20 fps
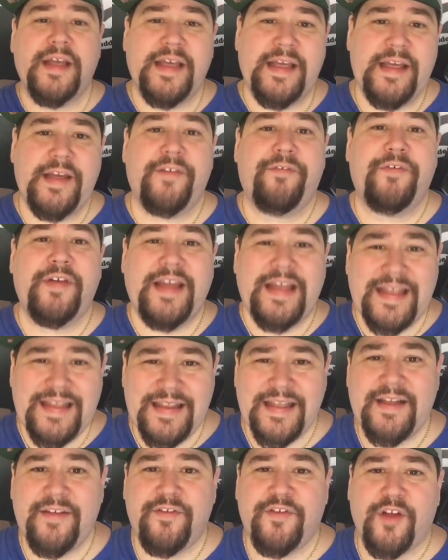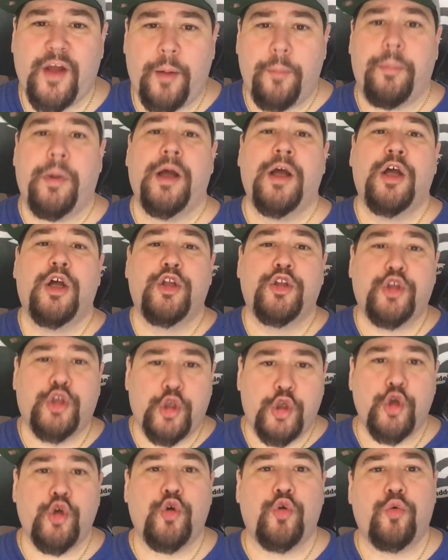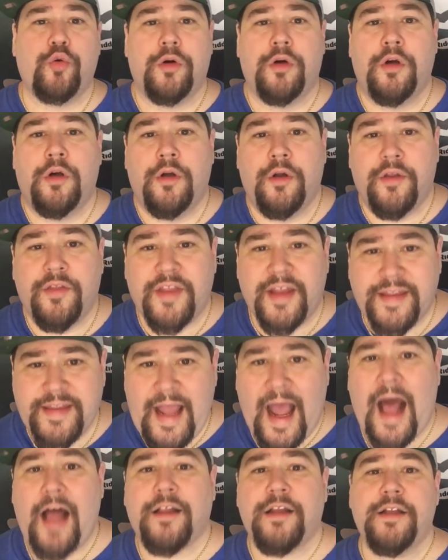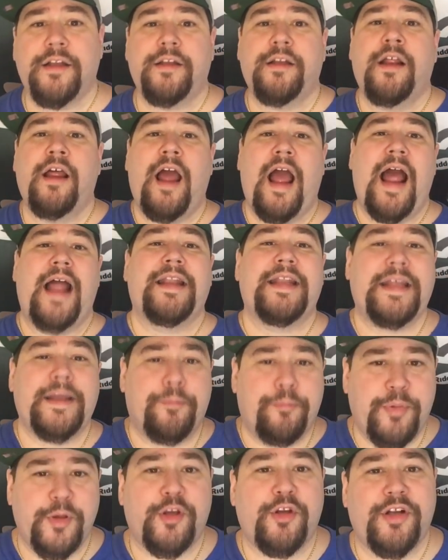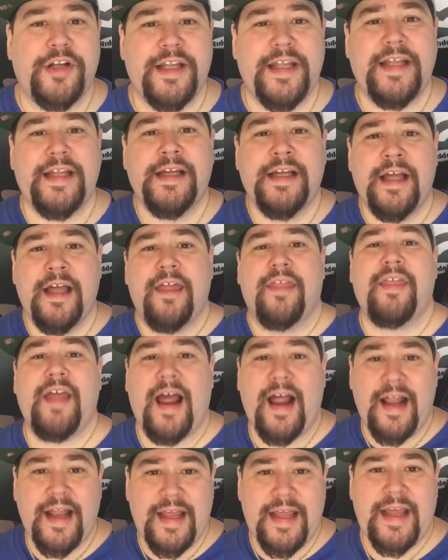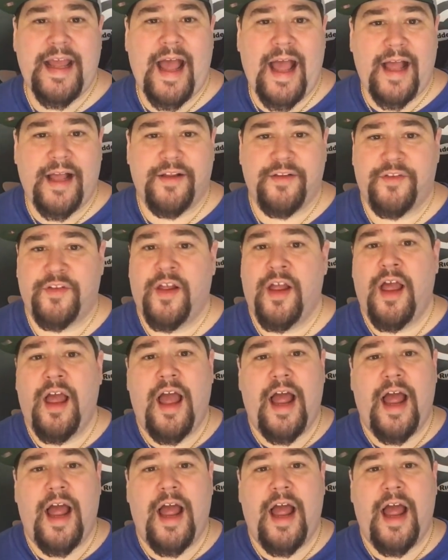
if he lives up to the talent and the ability that he has.